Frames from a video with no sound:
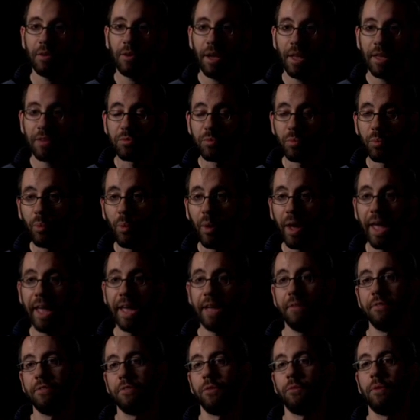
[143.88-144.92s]
has
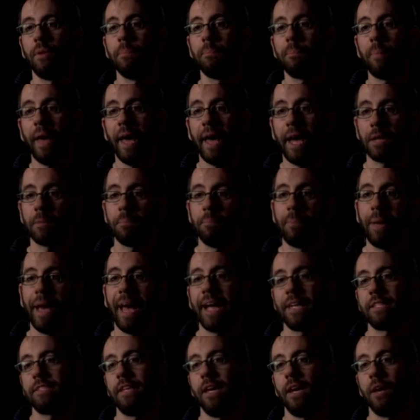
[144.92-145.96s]
waves of impact
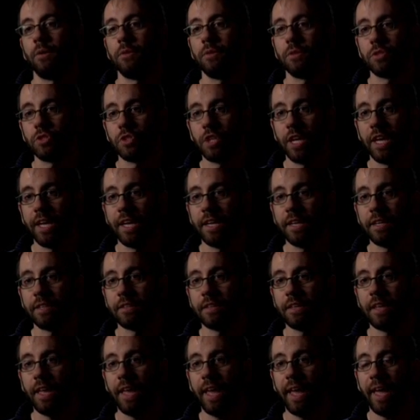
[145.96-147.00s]
back down the
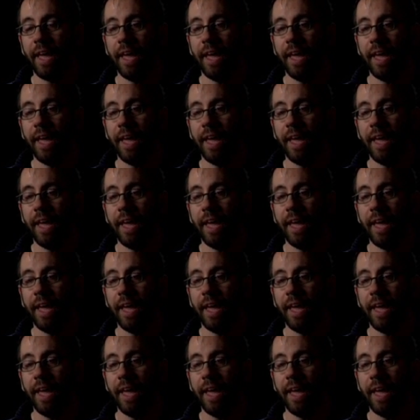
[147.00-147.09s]
chain,